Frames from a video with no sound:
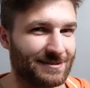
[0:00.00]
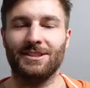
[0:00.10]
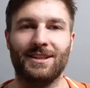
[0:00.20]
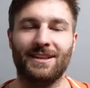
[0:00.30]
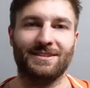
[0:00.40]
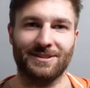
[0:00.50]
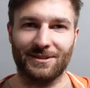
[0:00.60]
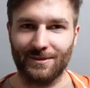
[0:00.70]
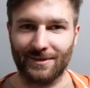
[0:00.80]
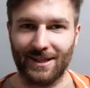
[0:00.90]
She tastes
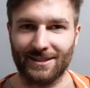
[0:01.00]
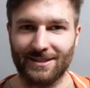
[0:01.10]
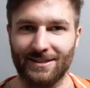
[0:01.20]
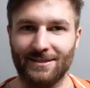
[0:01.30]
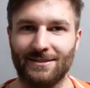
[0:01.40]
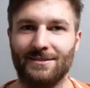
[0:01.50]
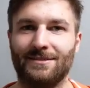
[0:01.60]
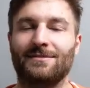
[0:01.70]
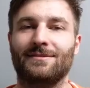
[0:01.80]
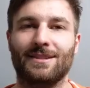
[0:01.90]
her reflection,
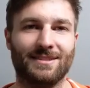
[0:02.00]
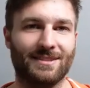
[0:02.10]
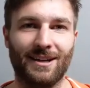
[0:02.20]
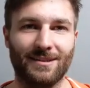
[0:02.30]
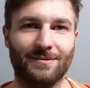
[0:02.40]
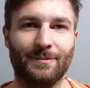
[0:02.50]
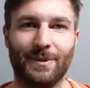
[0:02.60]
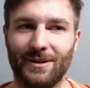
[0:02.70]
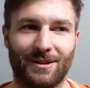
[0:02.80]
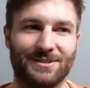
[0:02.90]
the sun,
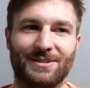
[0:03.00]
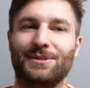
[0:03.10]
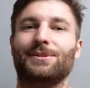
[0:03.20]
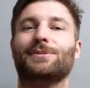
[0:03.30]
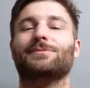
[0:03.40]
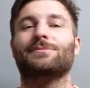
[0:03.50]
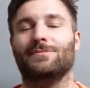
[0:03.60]
but also